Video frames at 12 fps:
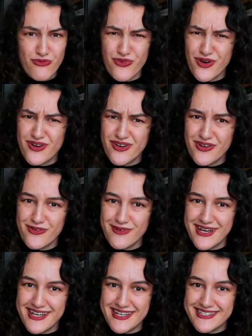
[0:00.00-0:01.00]
4,
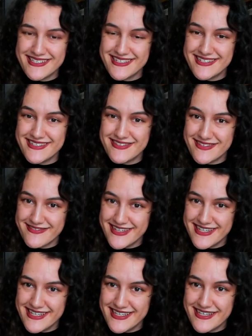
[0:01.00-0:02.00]
1, 2,
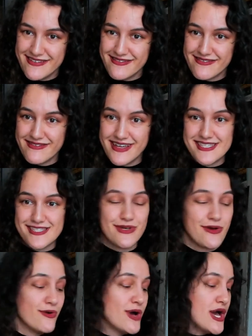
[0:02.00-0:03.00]
3. Right? So we
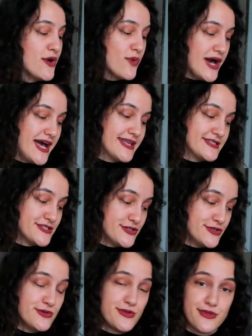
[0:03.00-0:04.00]
go 1,
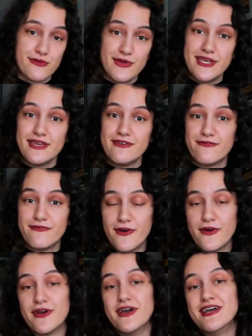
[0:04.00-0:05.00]
2, 3,
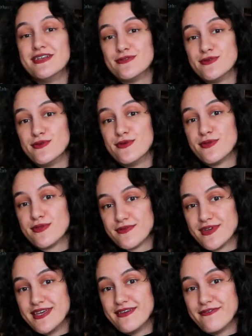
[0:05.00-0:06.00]
4, 2,
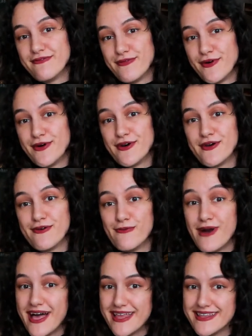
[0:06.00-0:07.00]
3, 4,
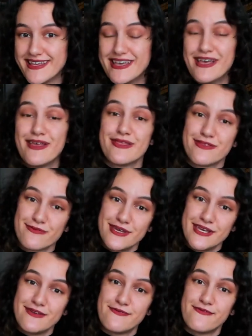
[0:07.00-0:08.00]
1,
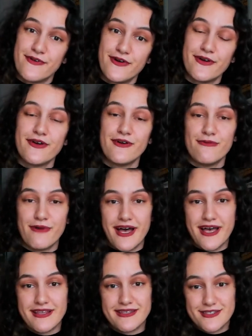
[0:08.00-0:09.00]
3, 4,
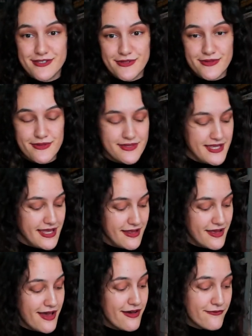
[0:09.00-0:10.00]
1, 2. Then
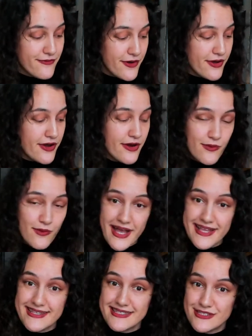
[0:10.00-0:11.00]
4,
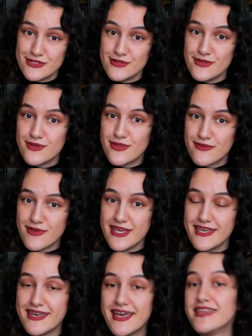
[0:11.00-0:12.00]
1, 2,
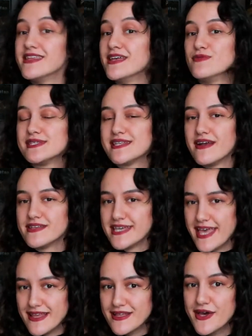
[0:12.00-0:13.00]
3. And then we start
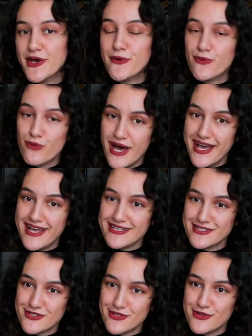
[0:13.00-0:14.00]
again.
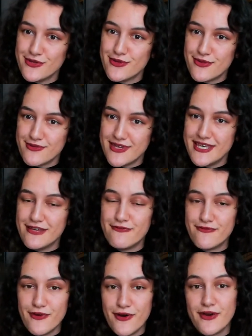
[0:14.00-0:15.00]
1, 2,
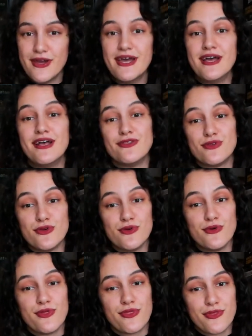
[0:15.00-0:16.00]
3, 4,
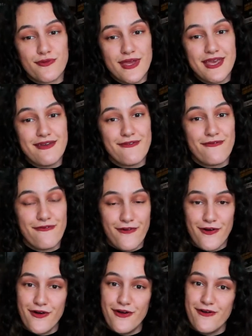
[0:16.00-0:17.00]
2, 3, 4,
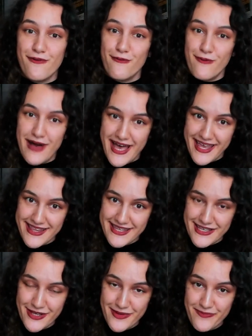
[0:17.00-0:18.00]
1.
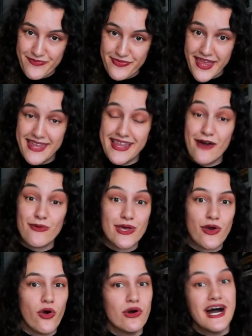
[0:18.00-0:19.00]
And now we
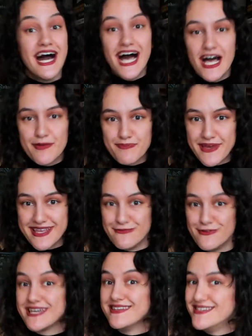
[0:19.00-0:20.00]
go up and
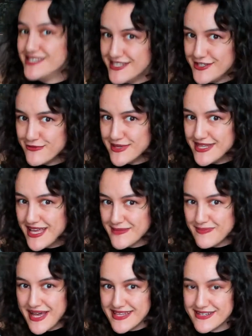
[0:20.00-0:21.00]
we continue with that
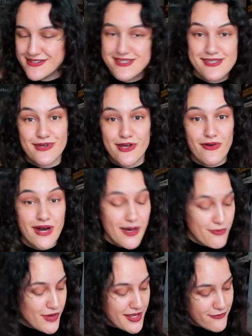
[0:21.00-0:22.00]
pattern. So we go
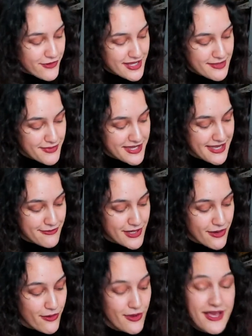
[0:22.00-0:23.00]
up 1 fret, but then we
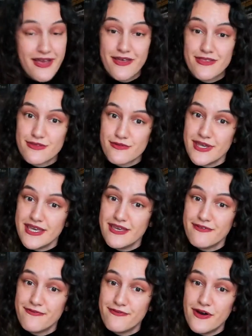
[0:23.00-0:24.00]
go
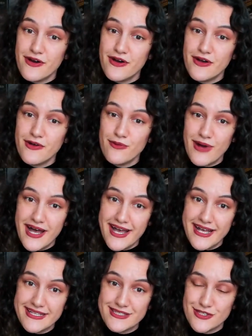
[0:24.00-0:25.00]
3, 4,
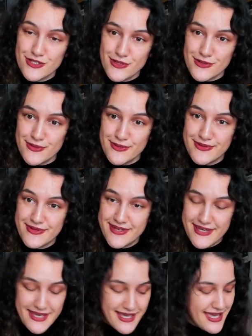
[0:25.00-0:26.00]
1,
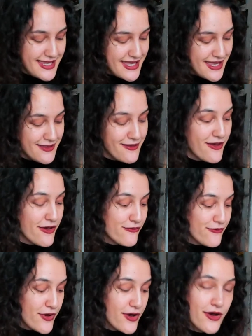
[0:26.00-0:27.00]
2, and then
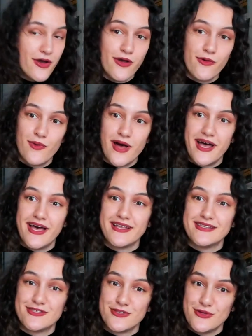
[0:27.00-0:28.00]
4,
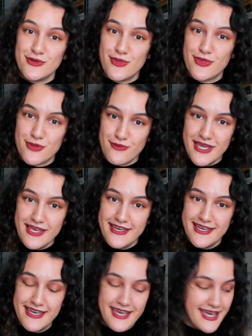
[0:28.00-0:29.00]
1, 2, 3,
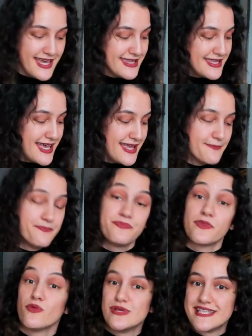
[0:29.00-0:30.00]
and then
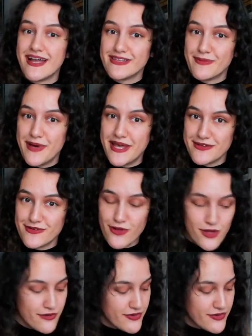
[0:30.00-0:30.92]
we start the pattern all